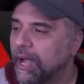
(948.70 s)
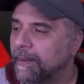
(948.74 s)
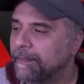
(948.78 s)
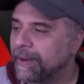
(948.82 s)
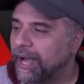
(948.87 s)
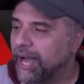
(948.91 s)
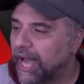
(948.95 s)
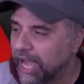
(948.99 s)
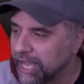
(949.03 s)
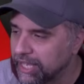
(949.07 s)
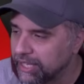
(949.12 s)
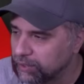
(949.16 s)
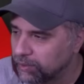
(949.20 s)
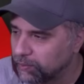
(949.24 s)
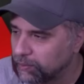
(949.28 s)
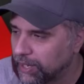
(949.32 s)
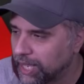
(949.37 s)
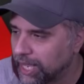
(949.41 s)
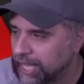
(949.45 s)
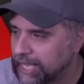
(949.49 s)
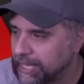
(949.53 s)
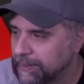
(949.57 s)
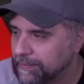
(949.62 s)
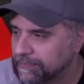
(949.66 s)
But either
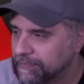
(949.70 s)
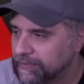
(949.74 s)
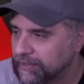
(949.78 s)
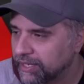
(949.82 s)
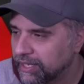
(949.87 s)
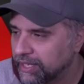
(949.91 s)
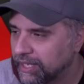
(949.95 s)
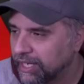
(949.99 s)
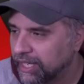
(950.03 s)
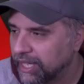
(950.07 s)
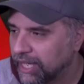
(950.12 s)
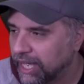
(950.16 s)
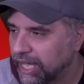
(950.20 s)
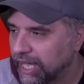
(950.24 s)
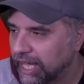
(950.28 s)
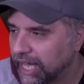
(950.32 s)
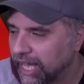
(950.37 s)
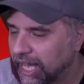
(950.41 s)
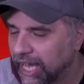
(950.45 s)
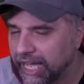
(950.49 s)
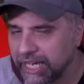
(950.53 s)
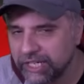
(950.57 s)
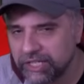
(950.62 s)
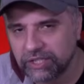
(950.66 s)
way,
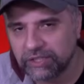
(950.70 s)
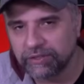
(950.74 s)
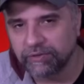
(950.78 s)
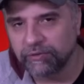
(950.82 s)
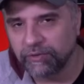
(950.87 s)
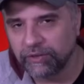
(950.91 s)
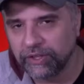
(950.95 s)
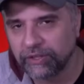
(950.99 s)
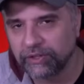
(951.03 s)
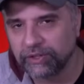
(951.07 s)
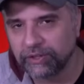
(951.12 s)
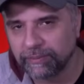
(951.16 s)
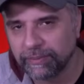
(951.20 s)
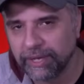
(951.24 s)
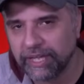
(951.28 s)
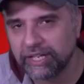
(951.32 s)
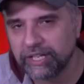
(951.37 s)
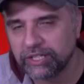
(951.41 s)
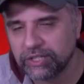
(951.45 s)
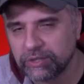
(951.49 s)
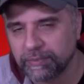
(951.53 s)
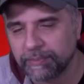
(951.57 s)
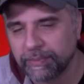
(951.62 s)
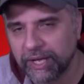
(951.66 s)
I just feel the
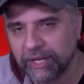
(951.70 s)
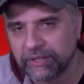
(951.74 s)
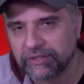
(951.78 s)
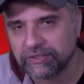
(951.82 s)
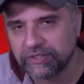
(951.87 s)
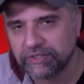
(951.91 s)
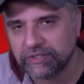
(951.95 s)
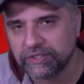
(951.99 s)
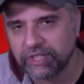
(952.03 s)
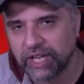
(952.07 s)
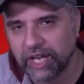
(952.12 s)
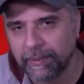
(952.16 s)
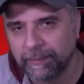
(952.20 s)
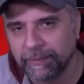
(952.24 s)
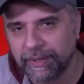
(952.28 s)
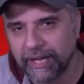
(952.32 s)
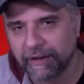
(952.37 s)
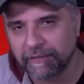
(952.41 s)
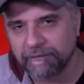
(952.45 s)
manager bounce is coming.